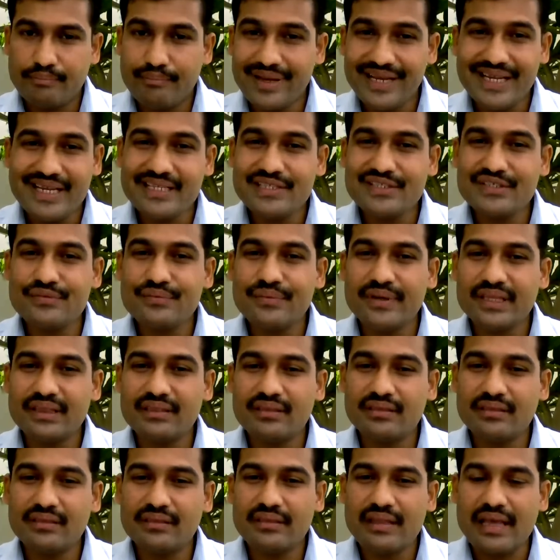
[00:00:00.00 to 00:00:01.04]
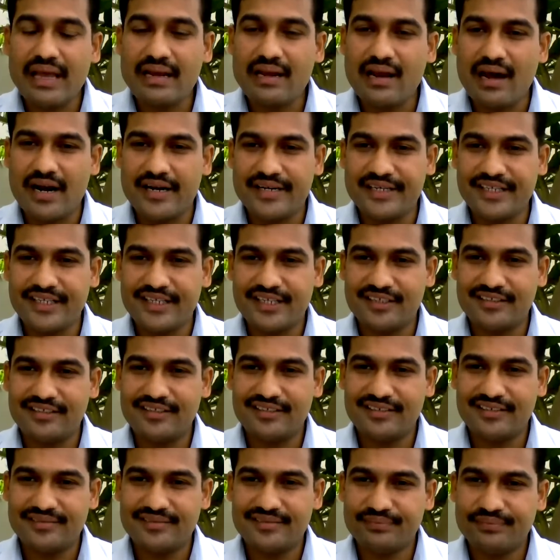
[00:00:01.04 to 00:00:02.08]
begins with an article,
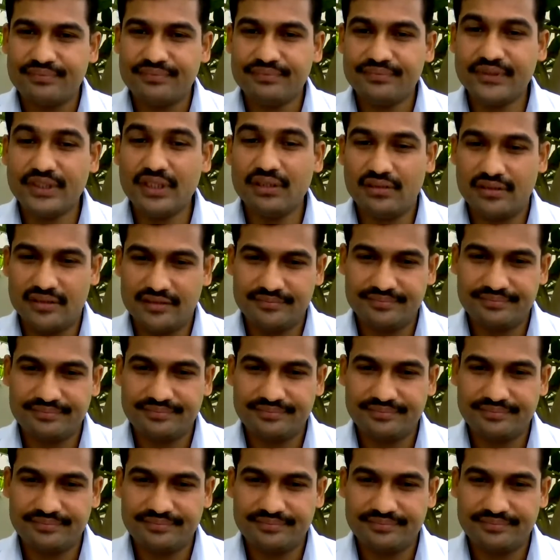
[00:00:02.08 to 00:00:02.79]
the,